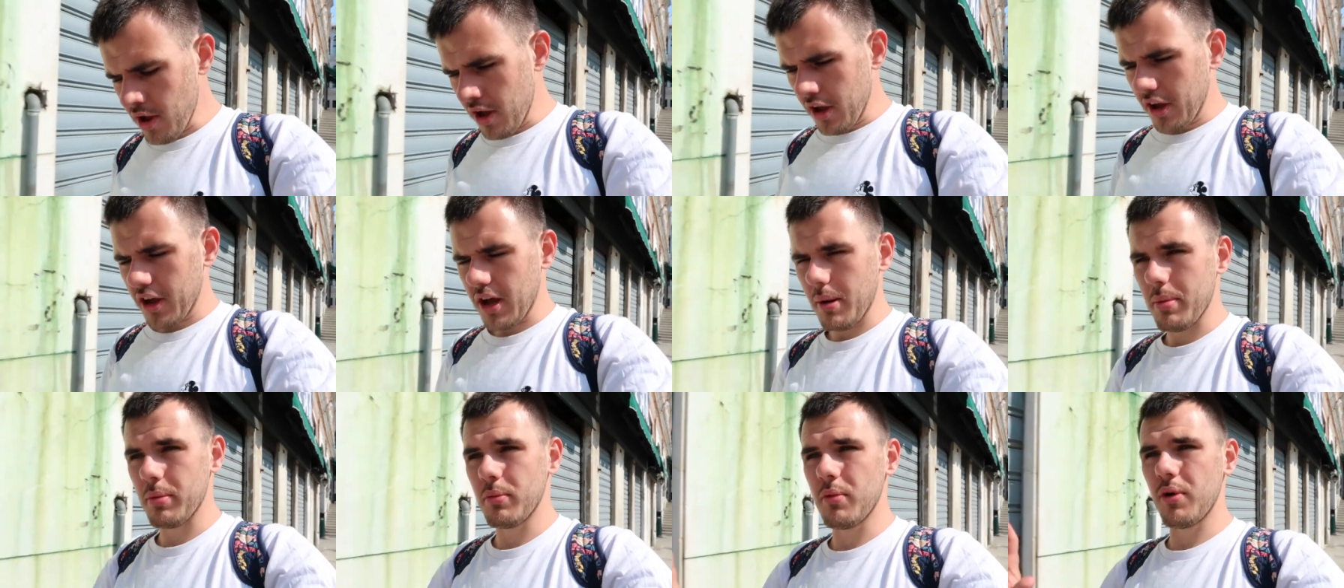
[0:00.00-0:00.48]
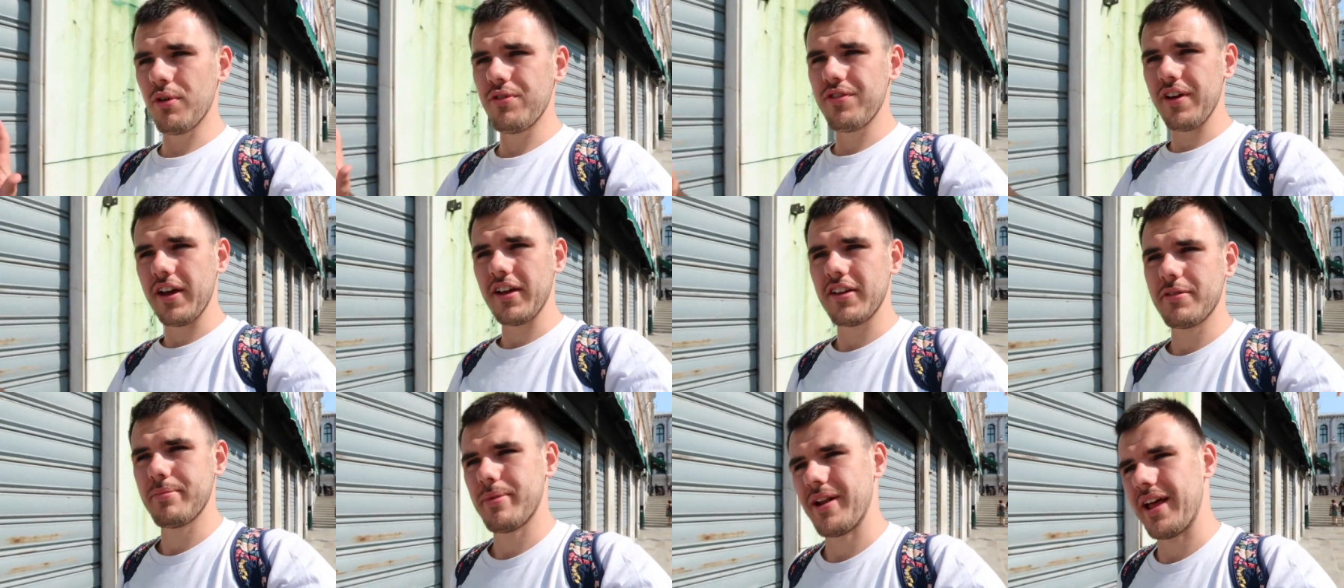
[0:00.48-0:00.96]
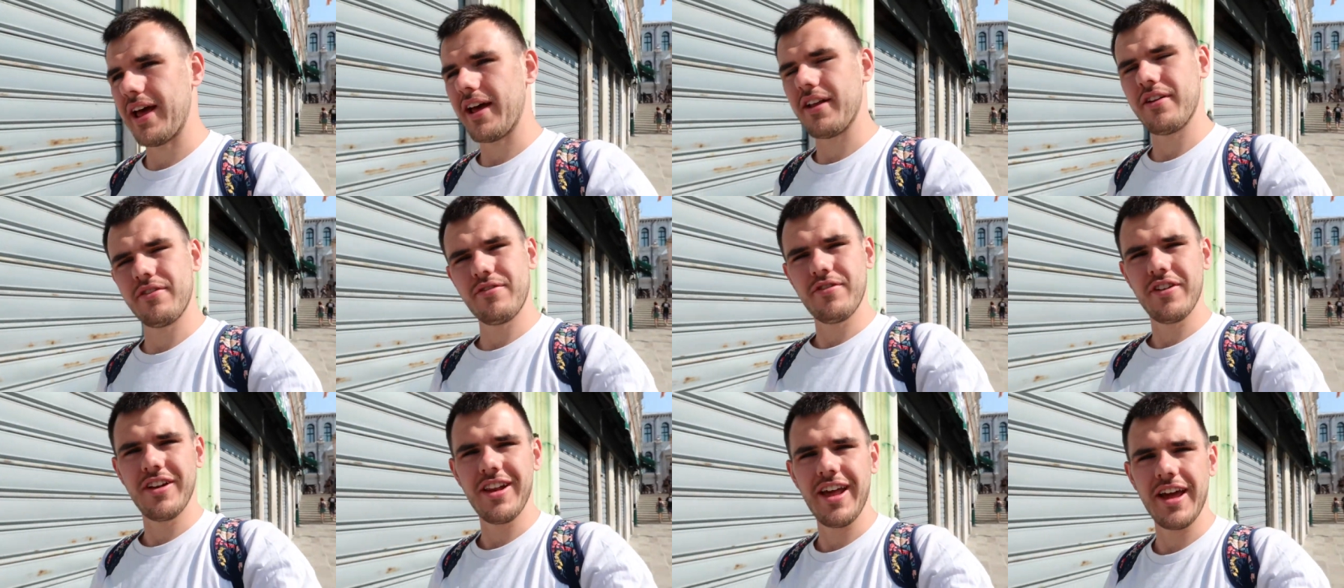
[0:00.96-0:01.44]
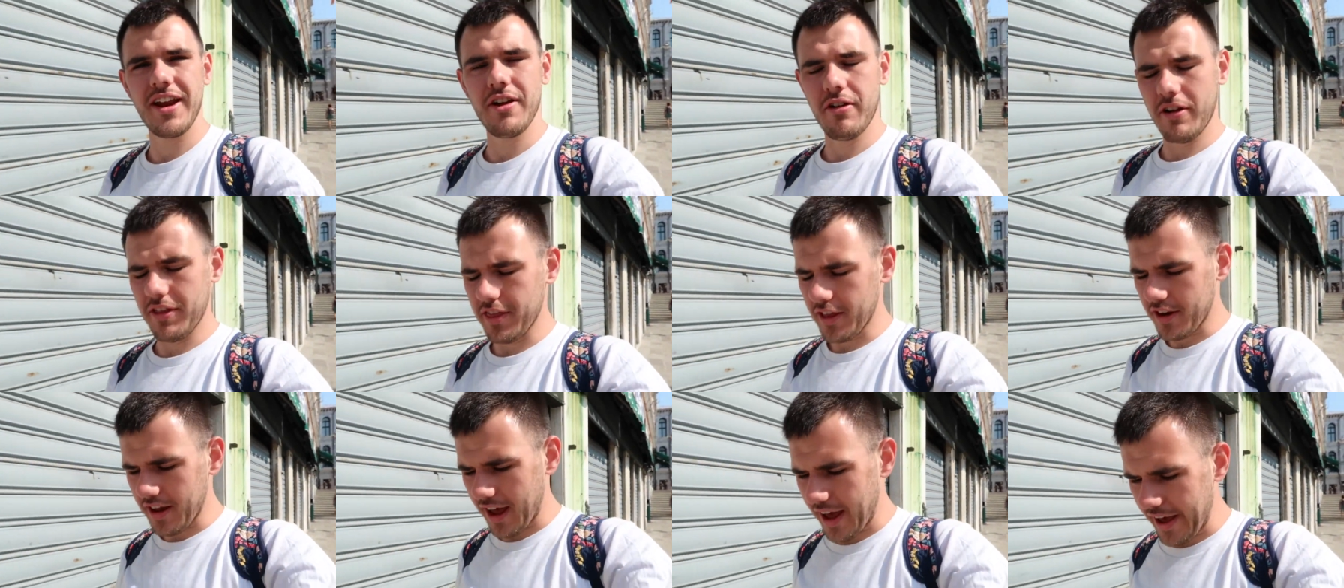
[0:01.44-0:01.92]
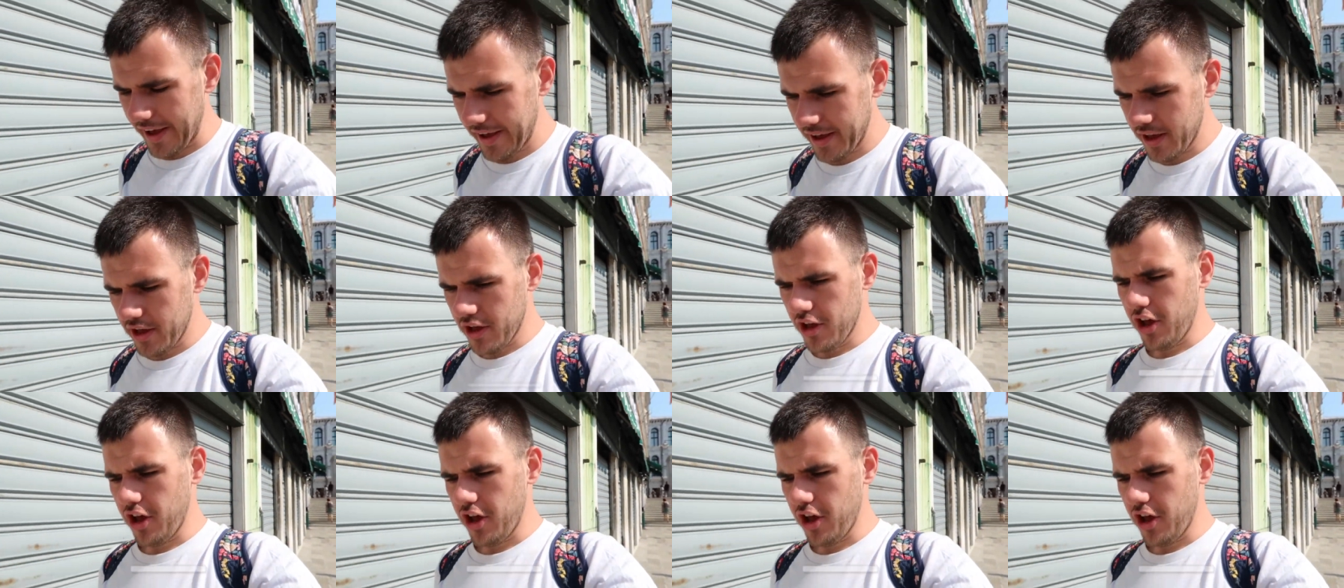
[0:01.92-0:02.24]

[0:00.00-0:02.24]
A couple more things planned for later in the day.